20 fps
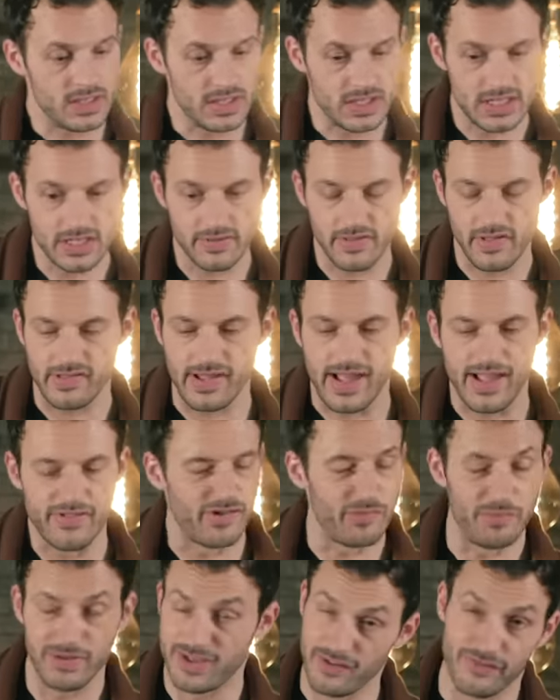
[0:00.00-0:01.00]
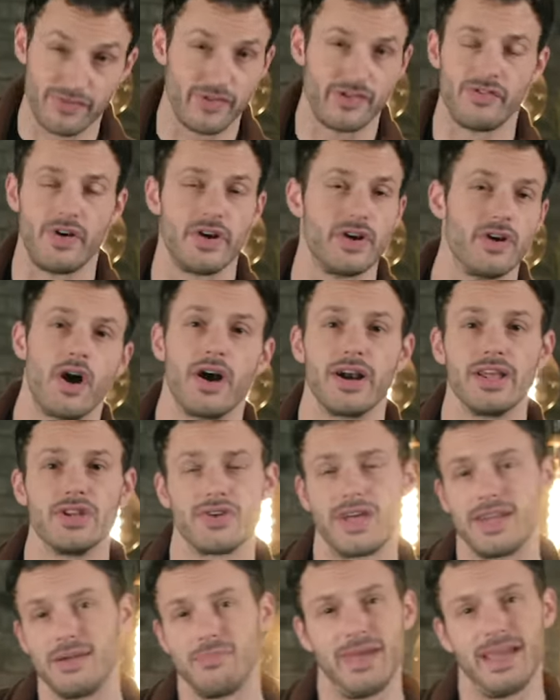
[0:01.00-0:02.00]
synthesizers because first of all you're already
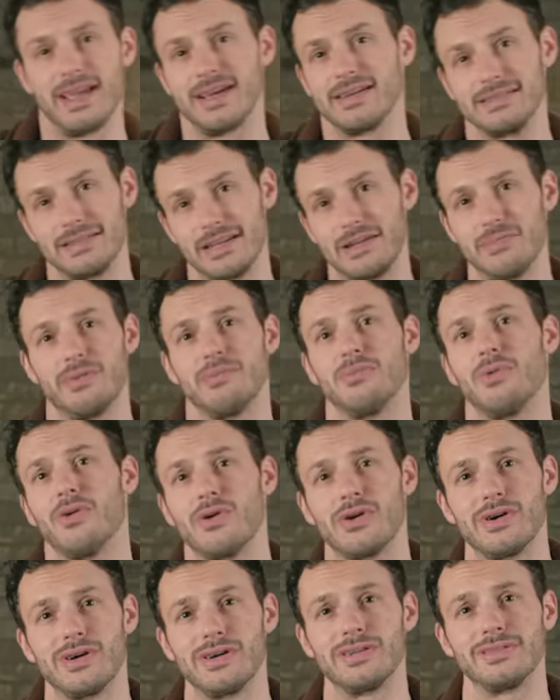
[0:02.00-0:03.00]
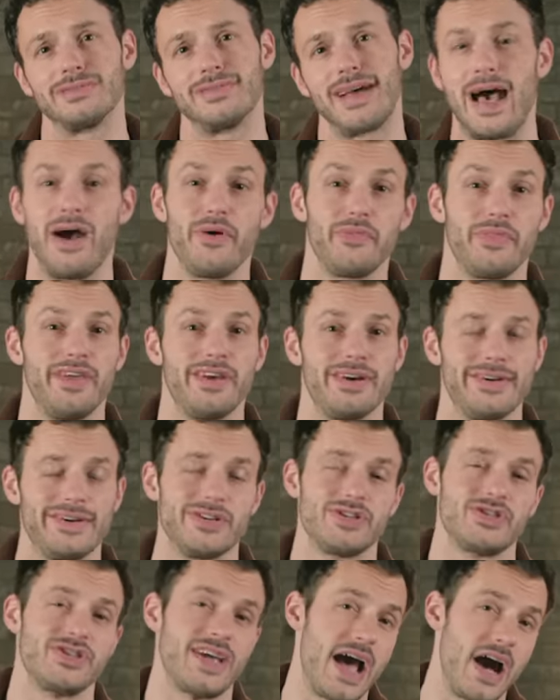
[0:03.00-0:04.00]
trying to make a little bit more out
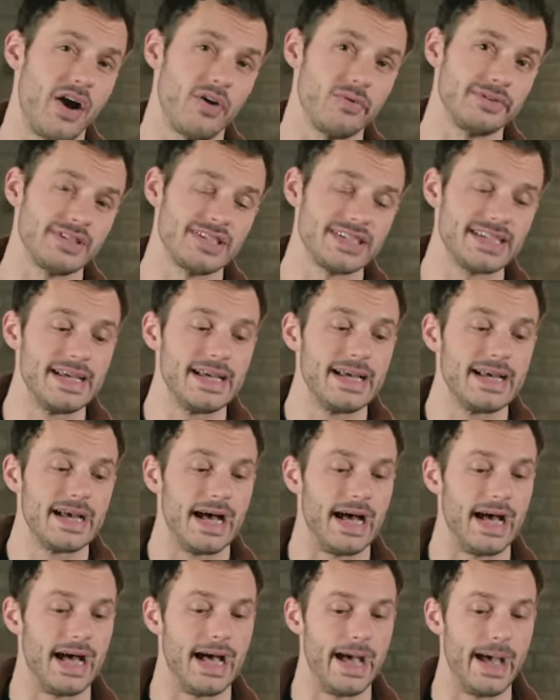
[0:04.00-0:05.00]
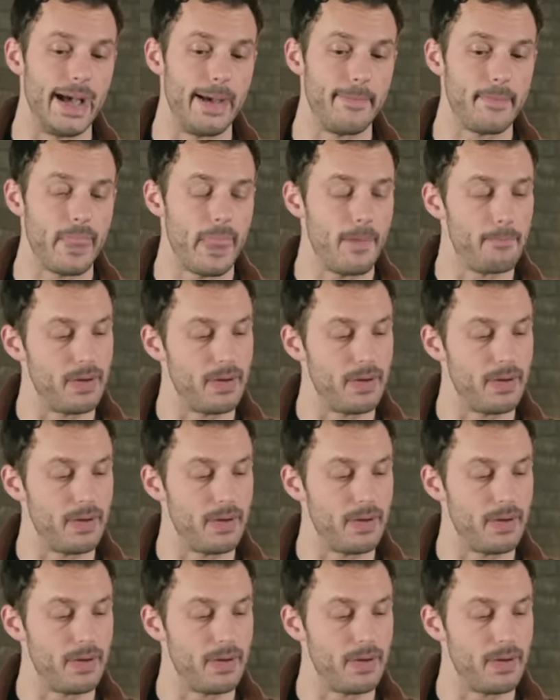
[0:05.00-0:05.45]
there sounds uh,